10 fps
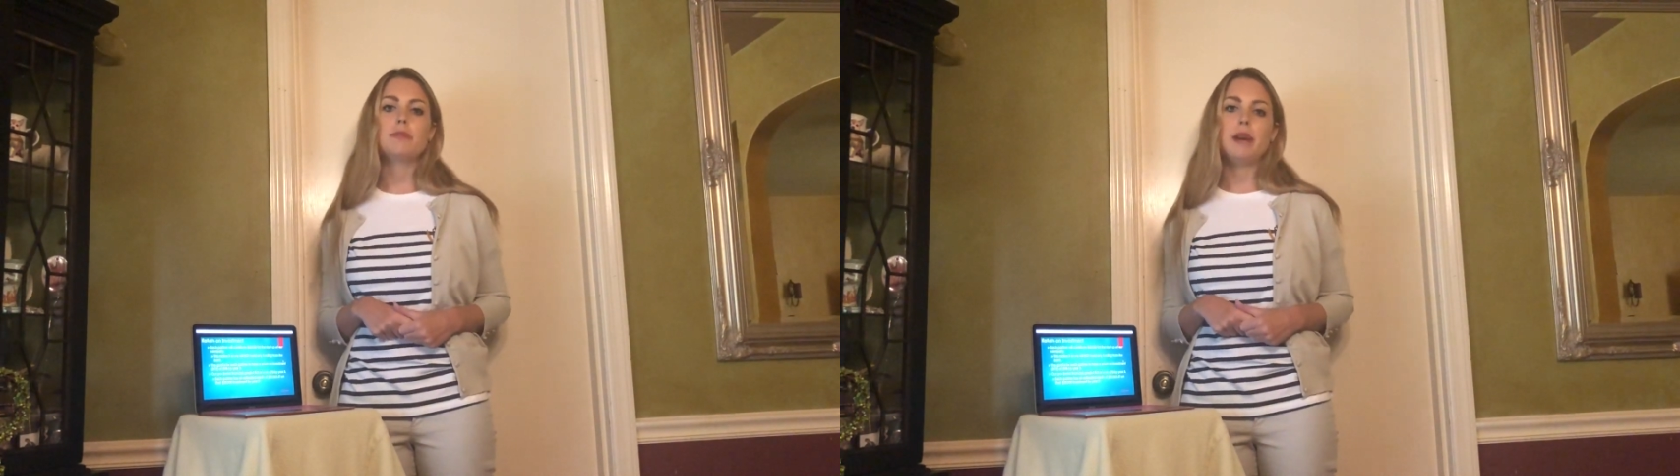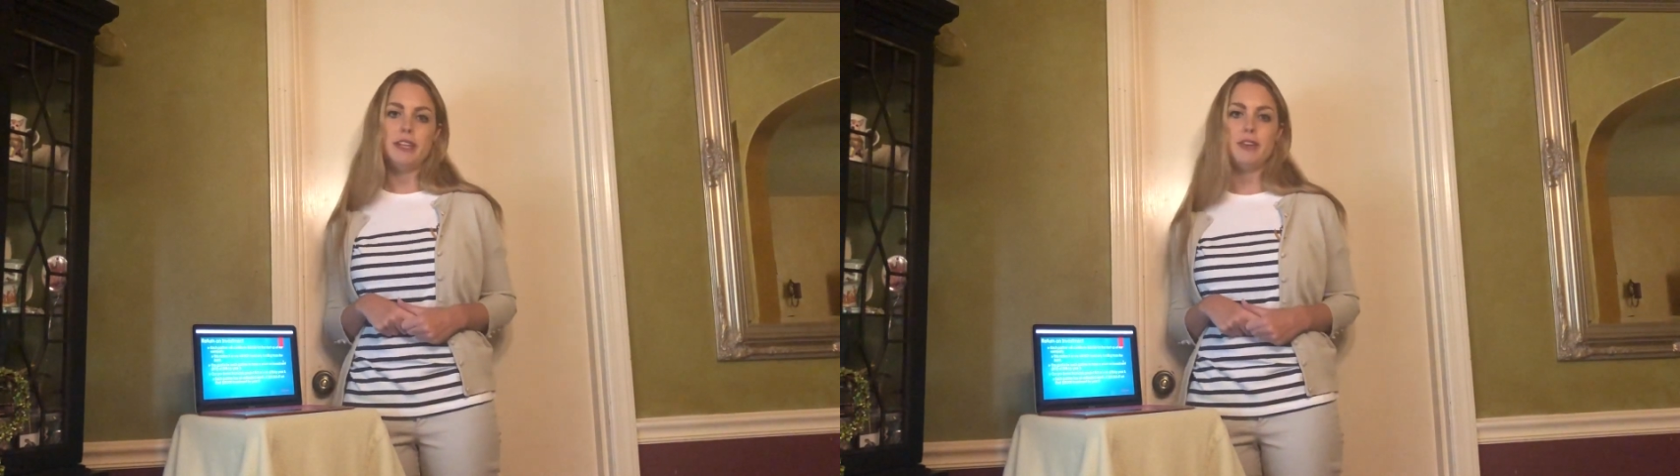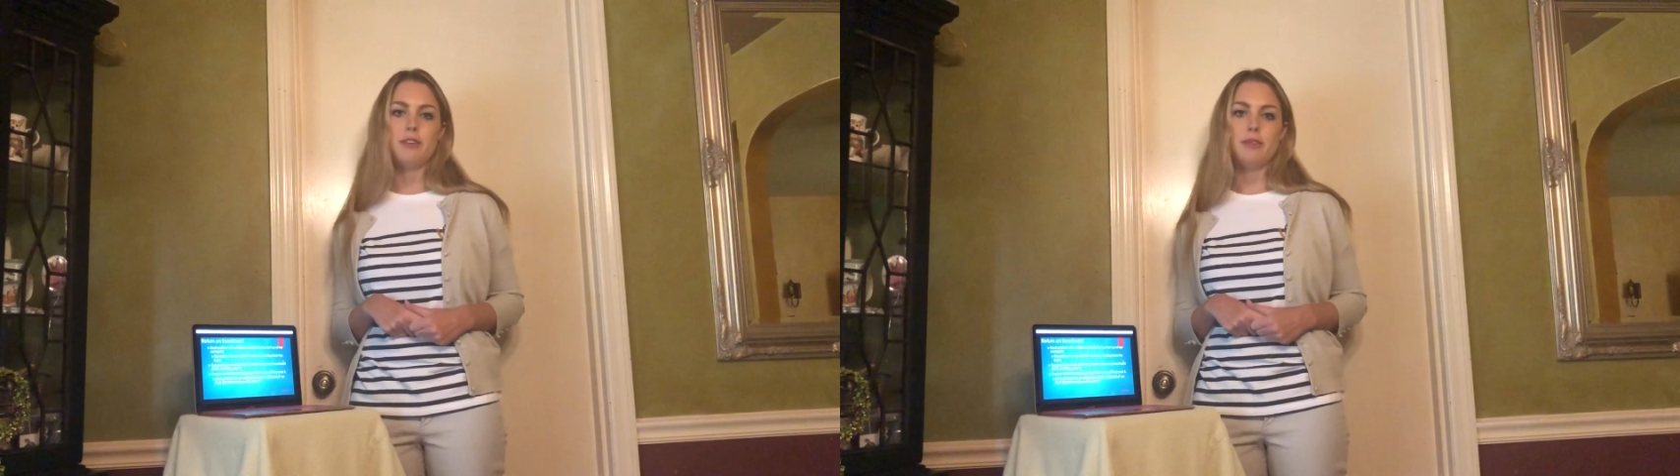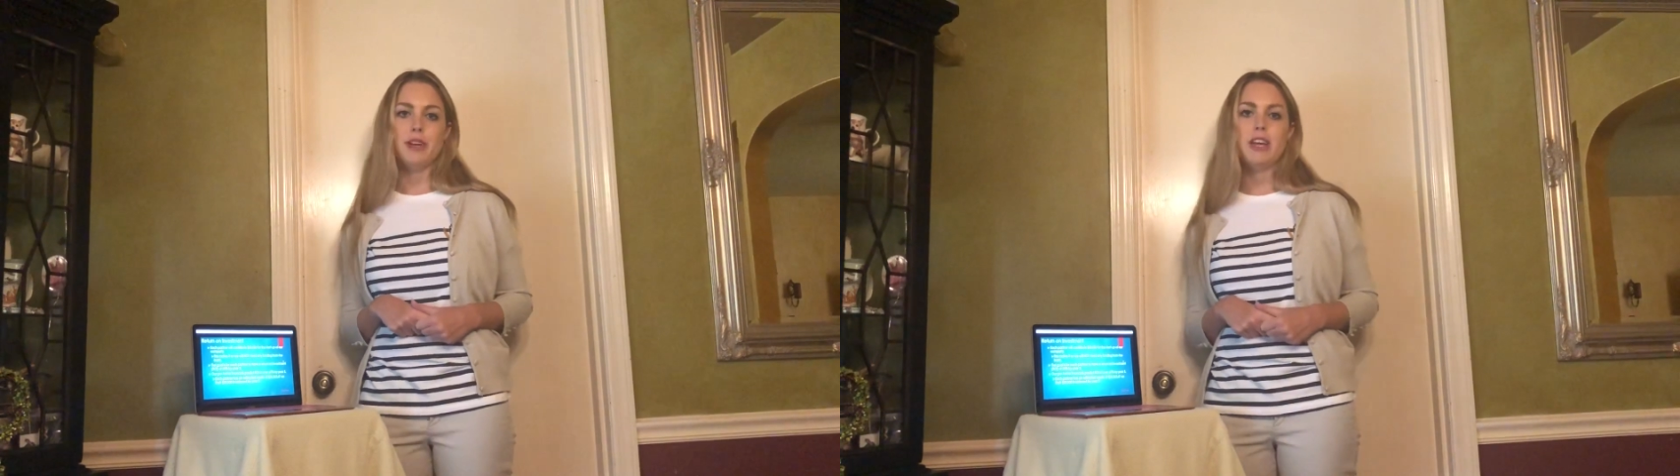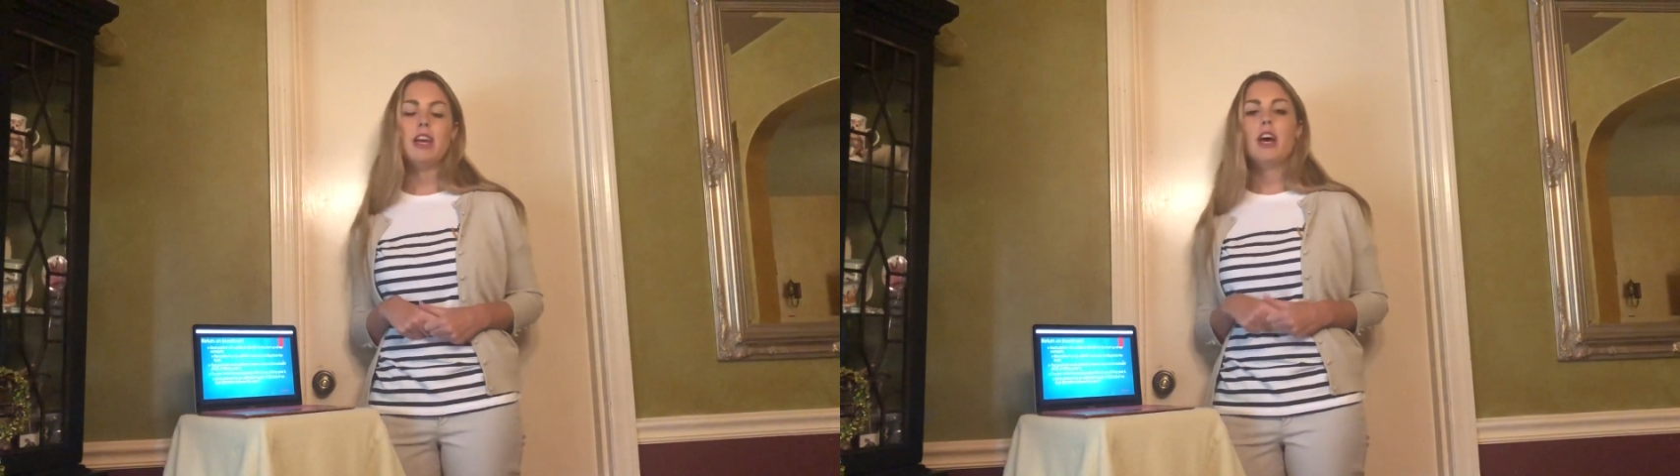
by year three